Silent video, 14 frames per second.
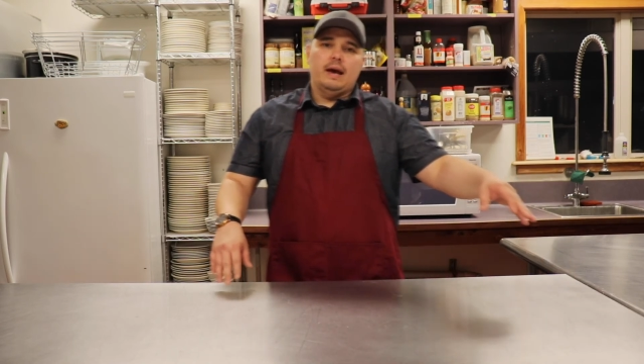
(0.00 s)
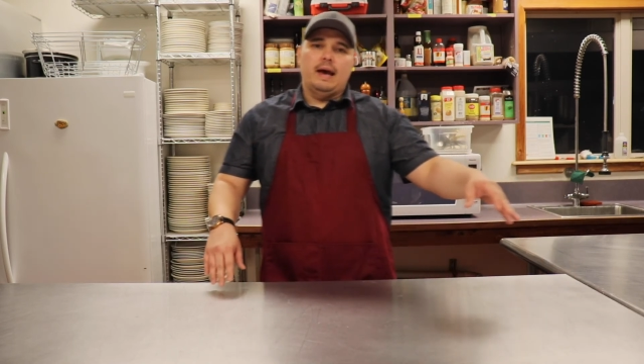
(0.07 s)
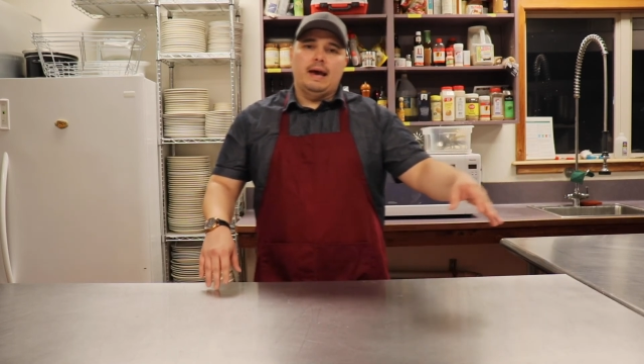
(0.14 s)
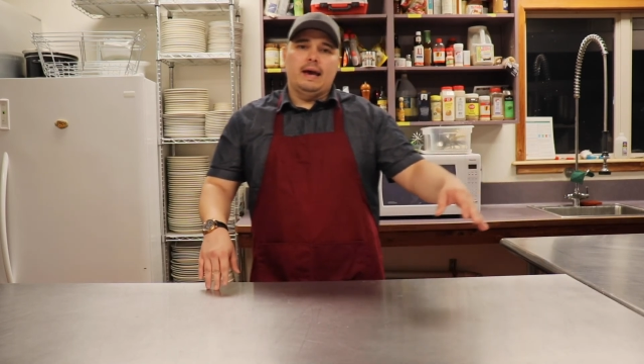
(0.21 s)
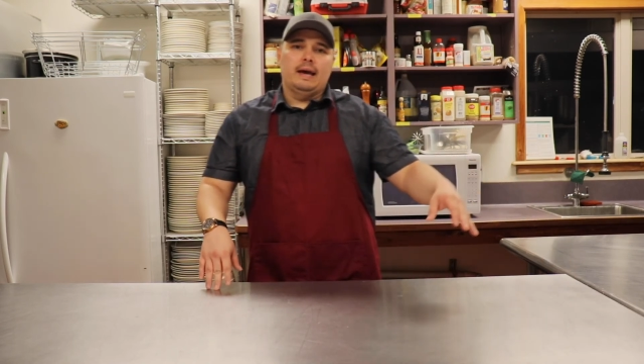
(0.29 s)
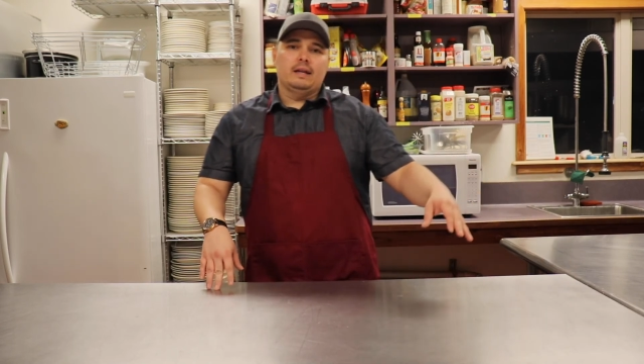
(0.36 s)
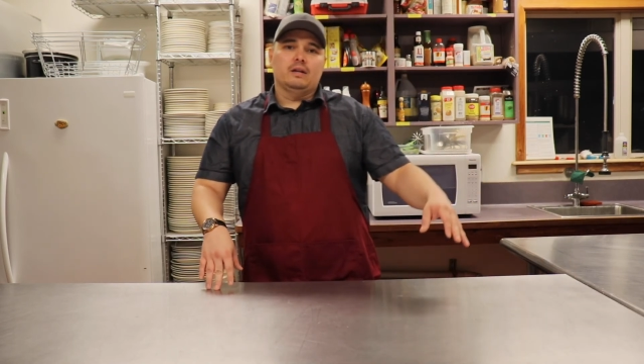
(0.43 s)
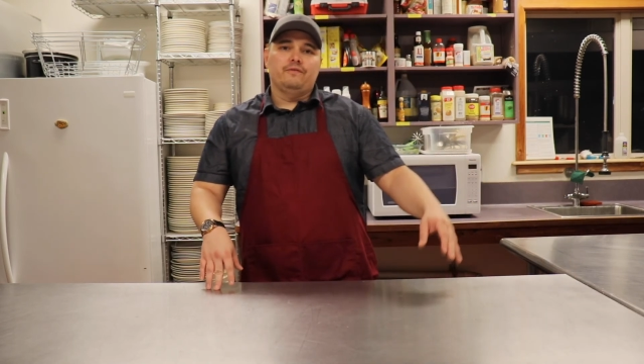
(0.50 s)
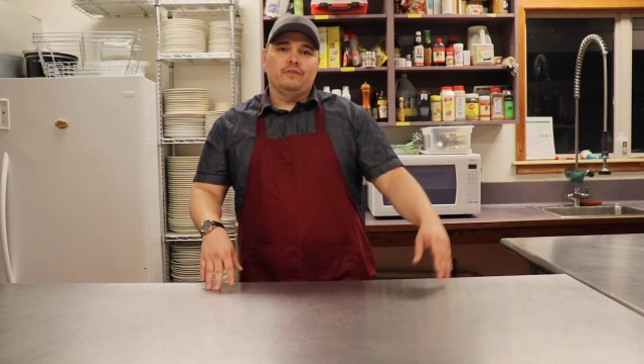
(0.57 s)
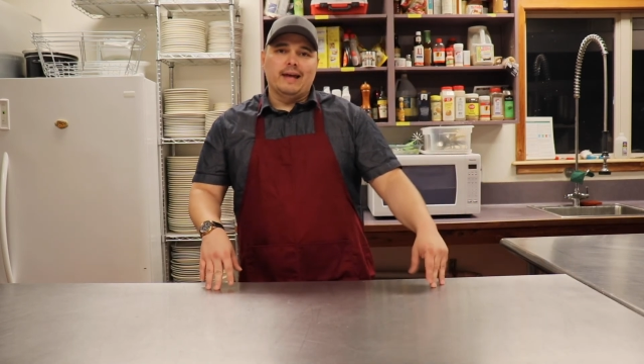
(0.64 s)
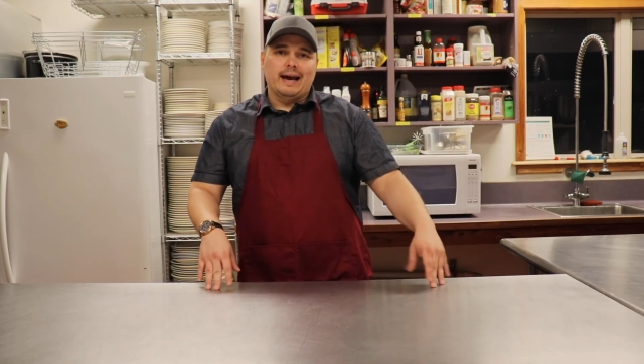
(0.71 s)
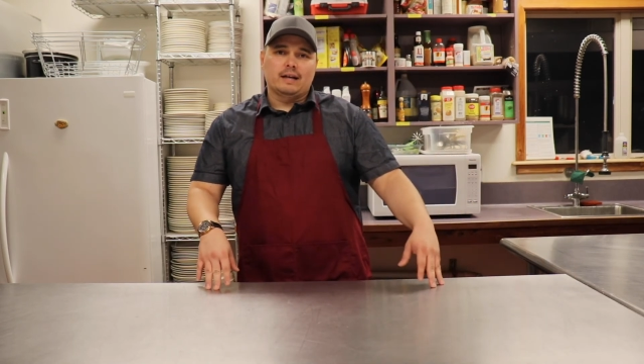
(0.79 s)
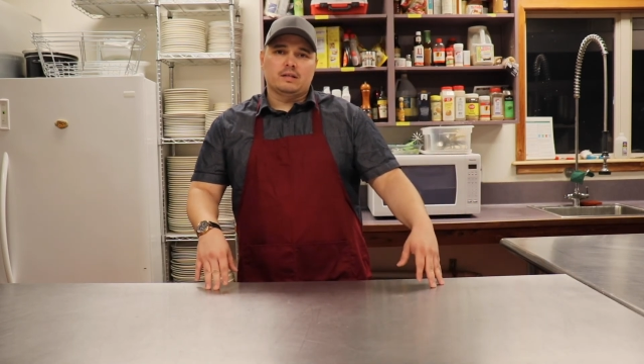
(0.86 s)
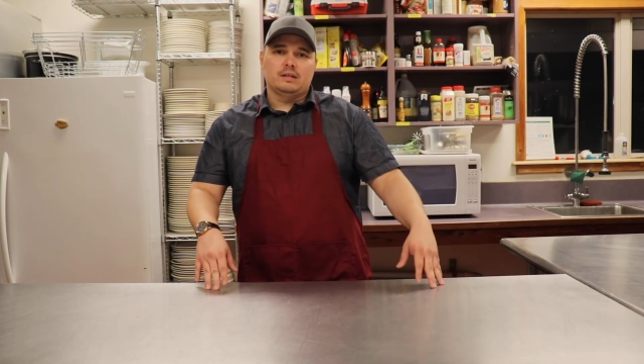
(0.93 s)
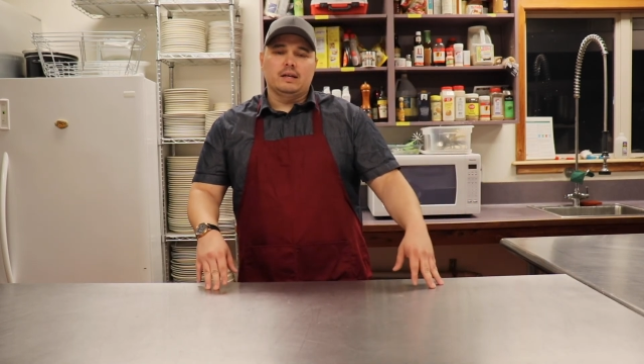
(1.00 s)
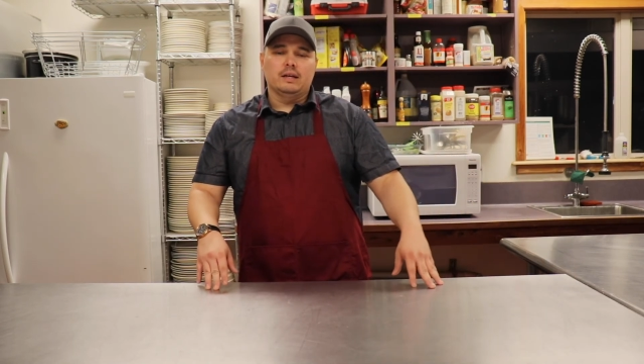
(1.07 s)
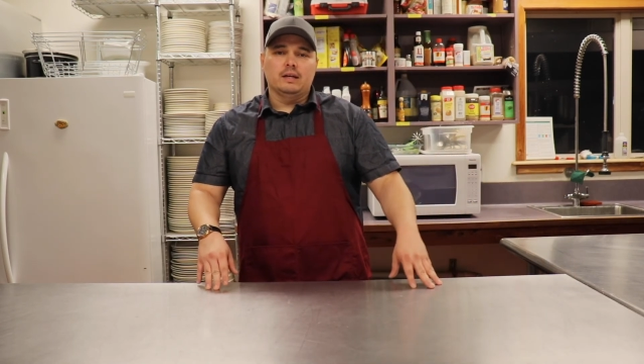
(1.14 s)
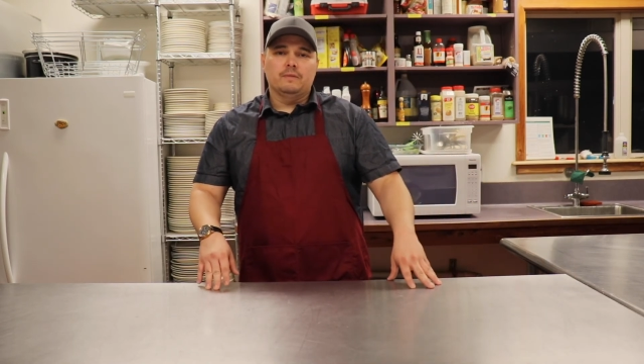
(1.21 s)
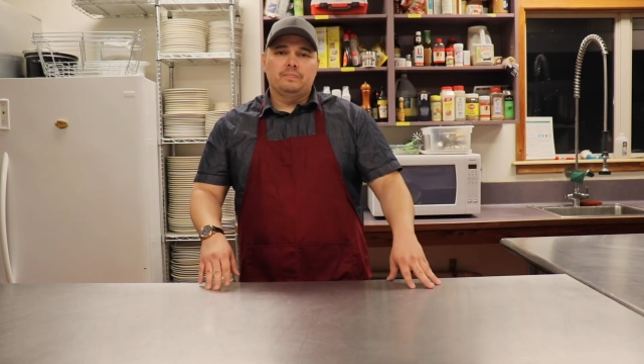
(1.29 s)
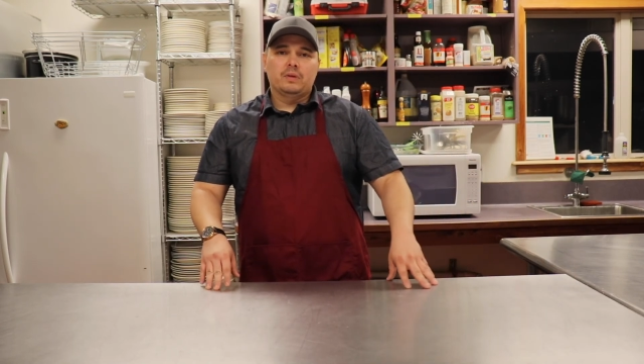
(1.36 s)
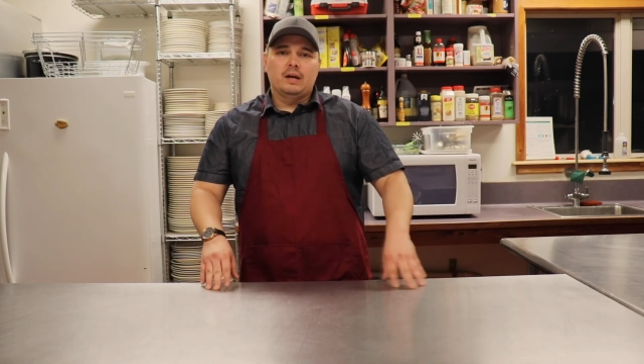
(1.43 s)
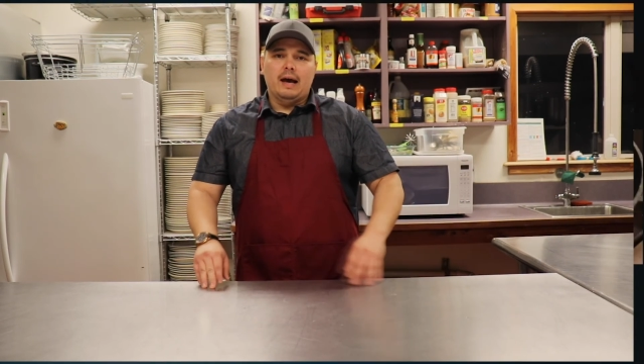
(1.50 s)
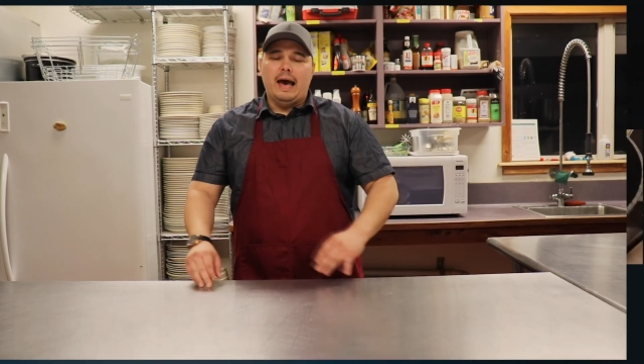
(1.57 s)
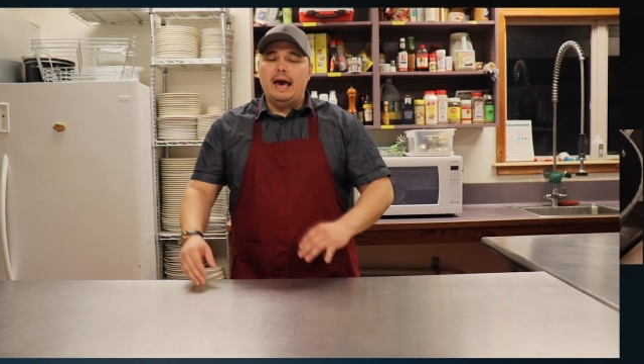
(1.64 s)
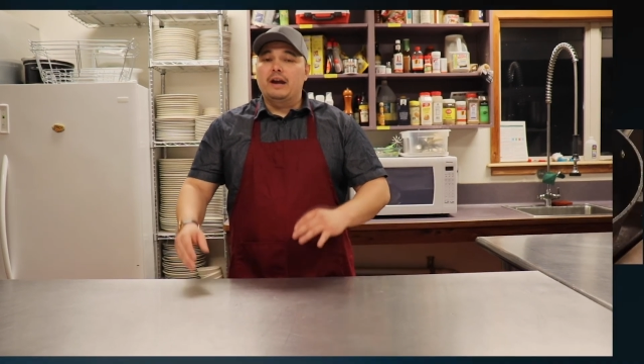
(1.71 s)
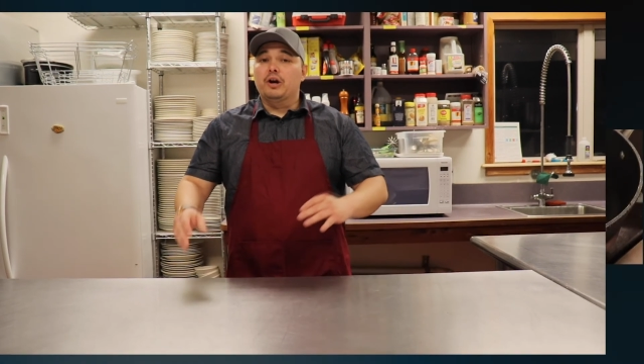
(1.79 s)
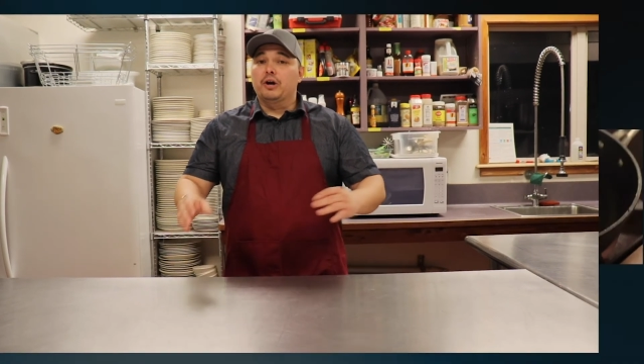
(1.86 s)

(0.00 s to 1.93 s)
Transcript: and the flaxseed. I had